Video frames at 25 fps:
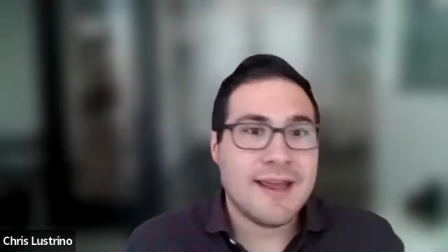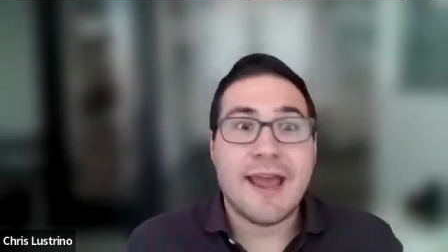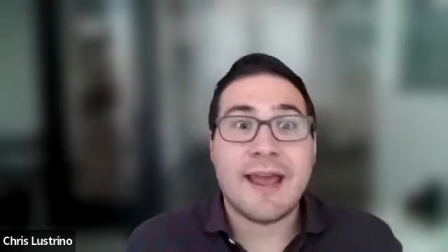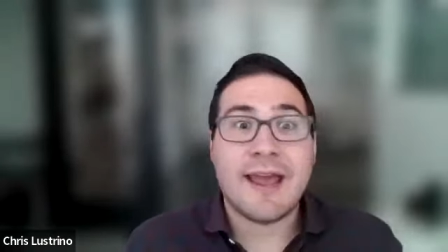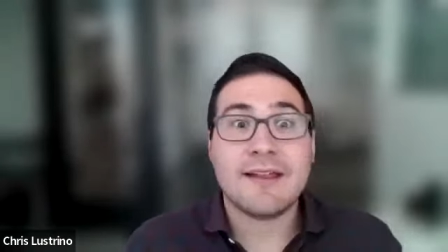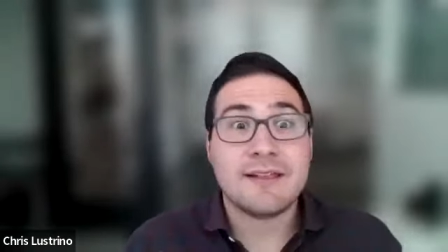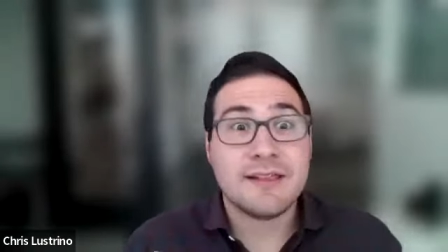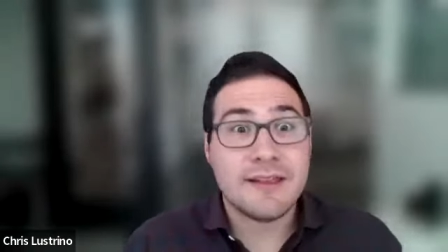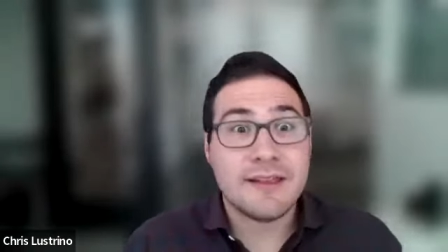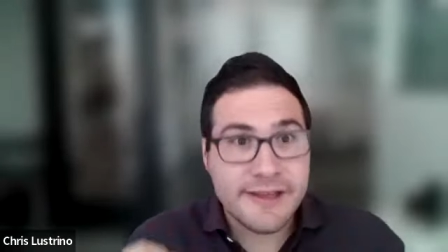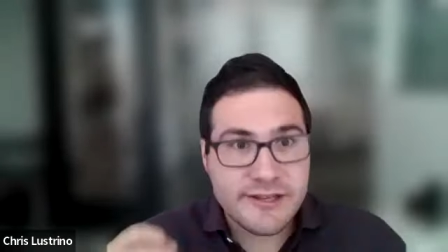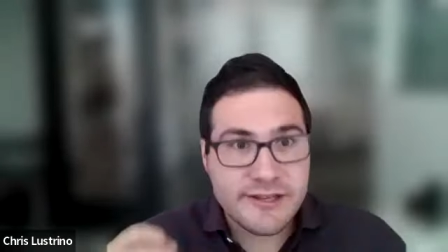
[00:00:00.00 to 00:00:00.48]

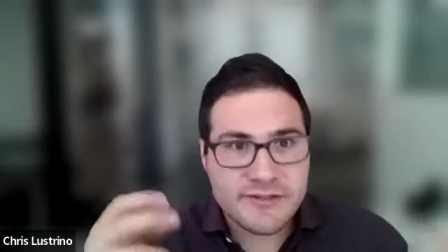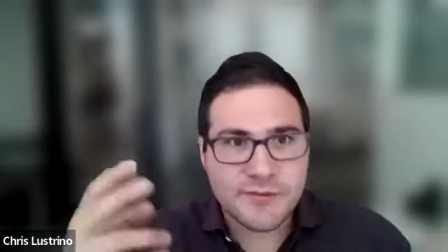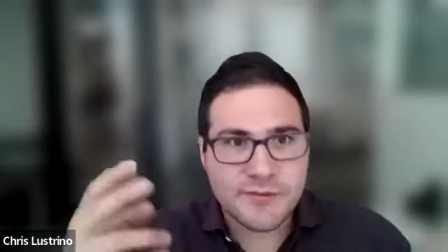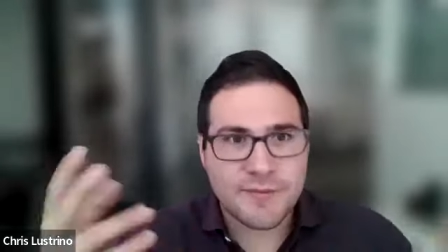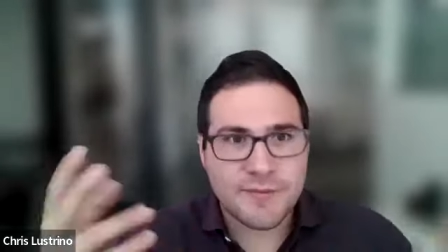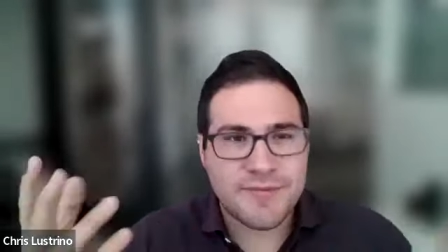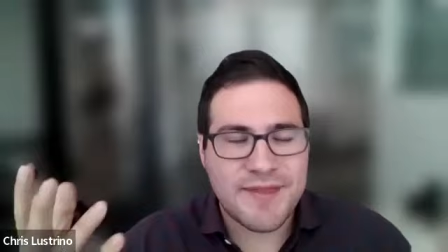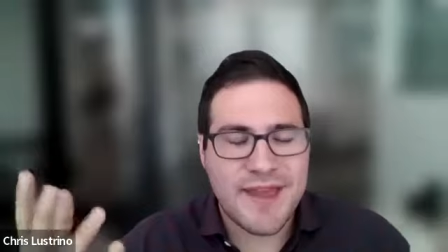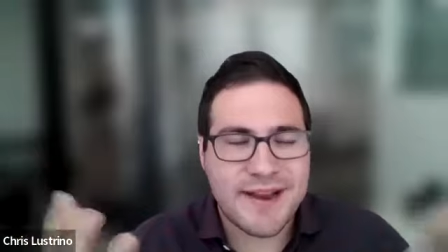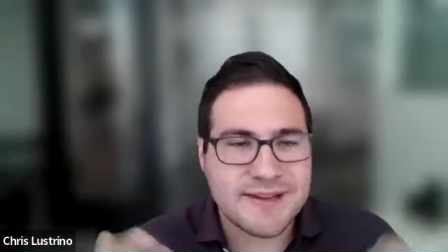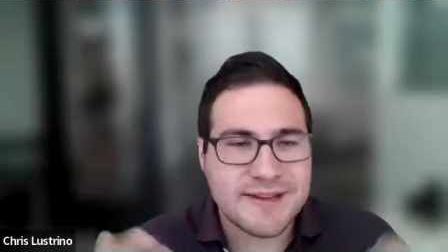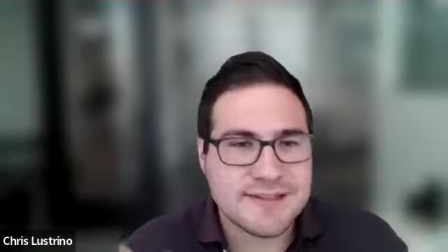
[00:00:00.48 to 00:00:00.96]
at least
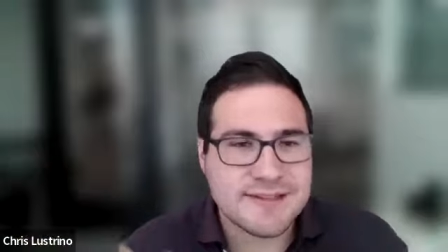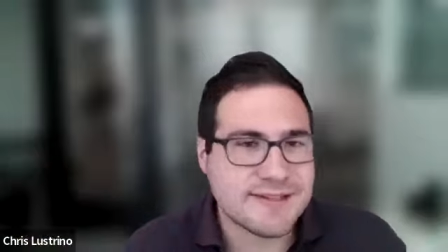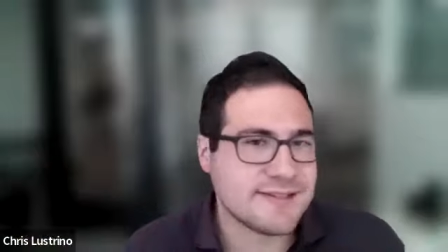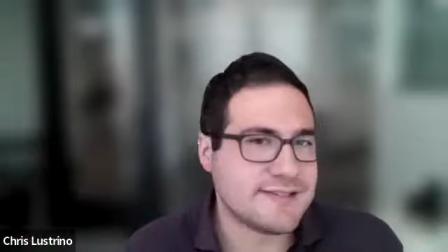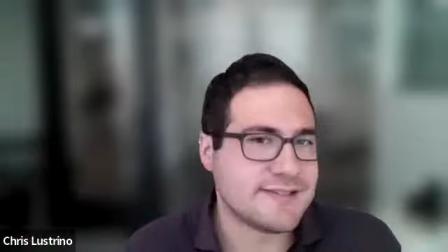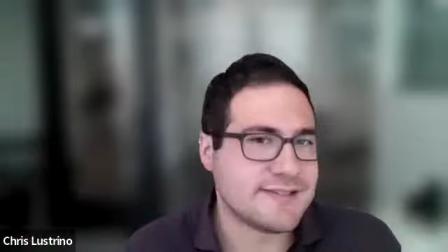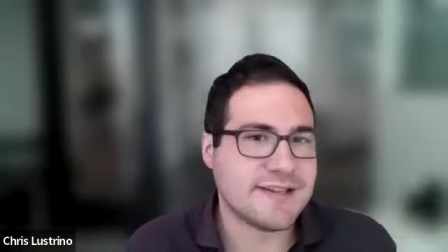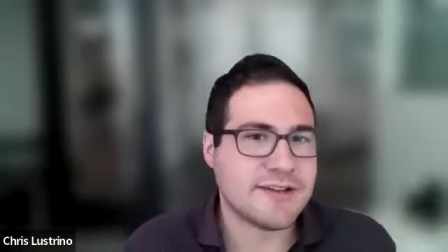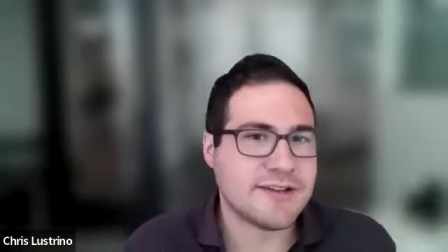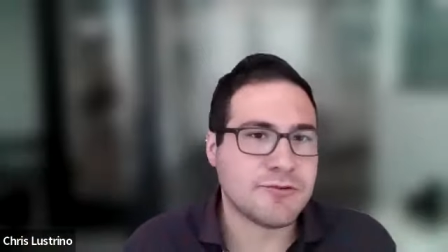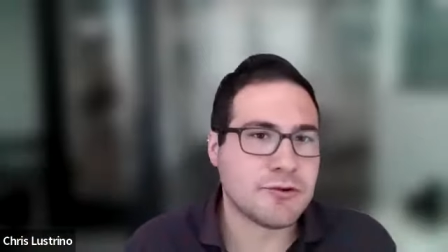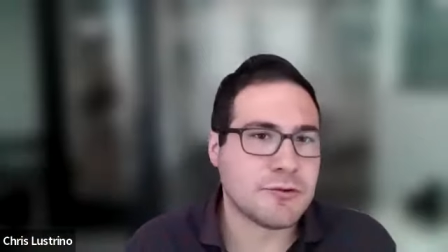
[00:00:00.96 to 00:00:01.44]
from that
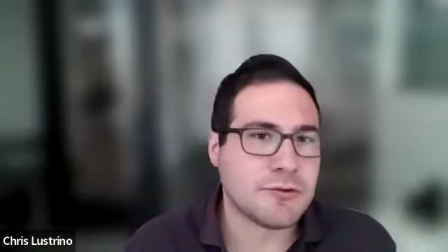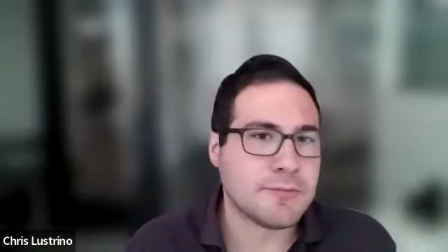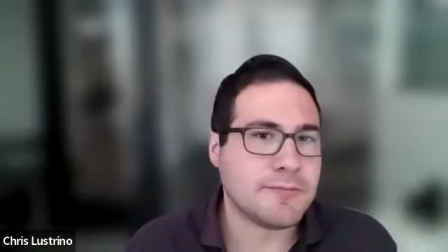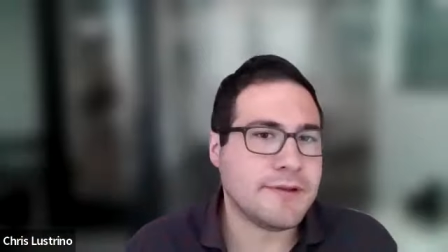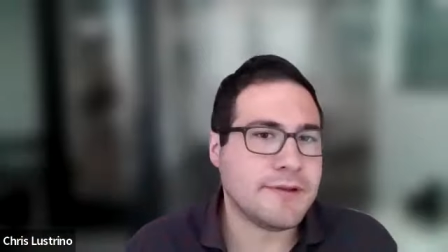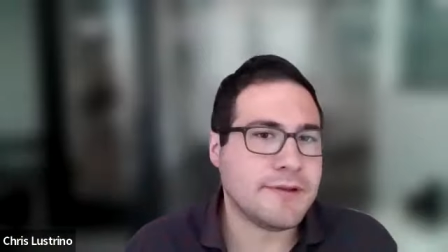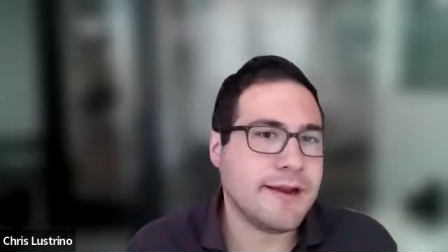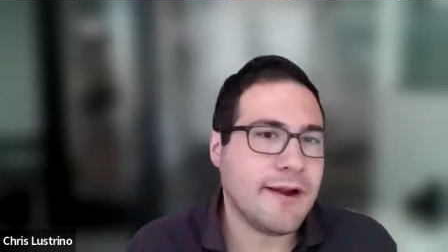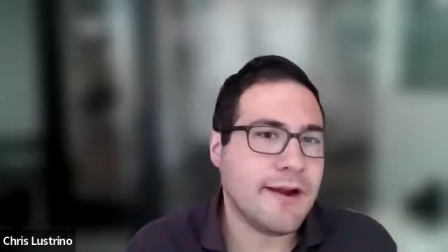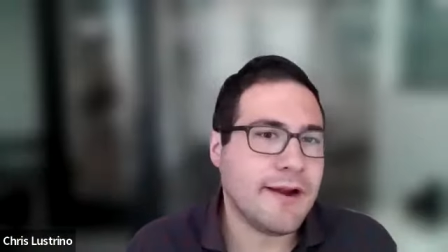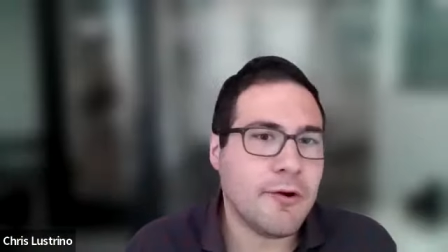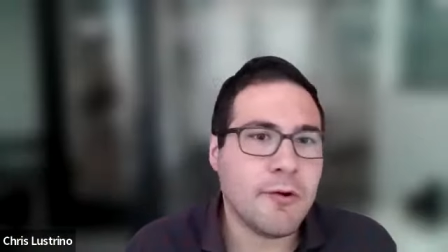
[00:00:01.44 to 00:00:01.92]
existing group,
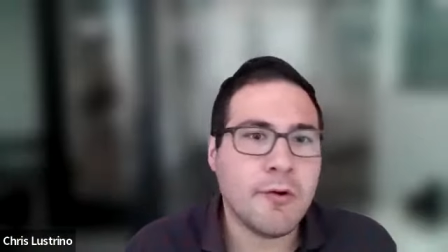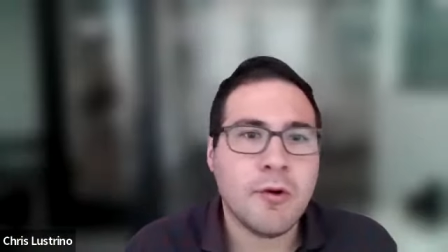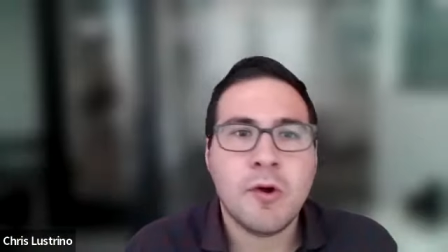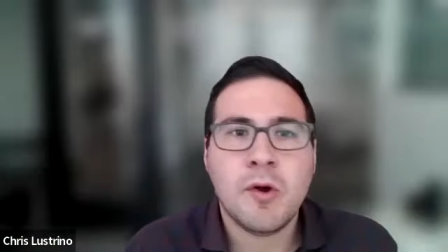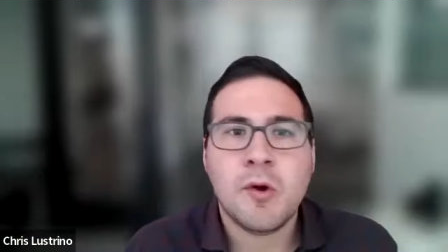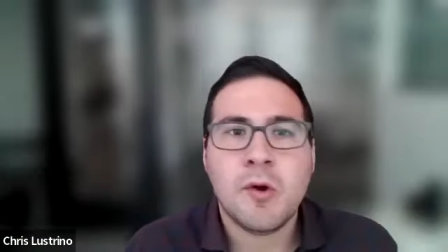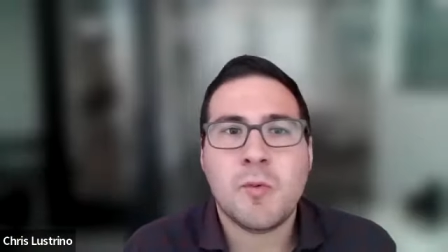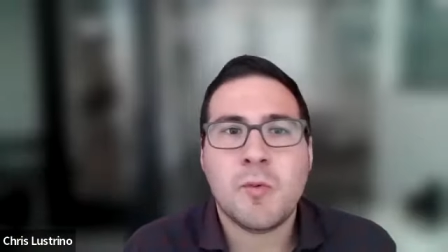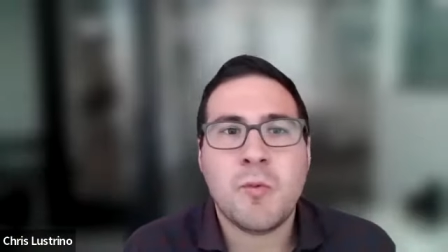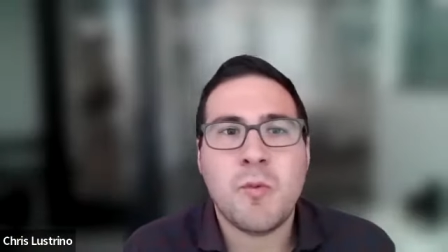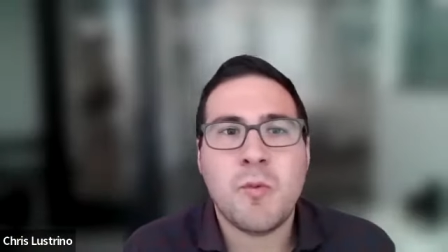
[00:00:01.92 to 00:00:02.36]
you know,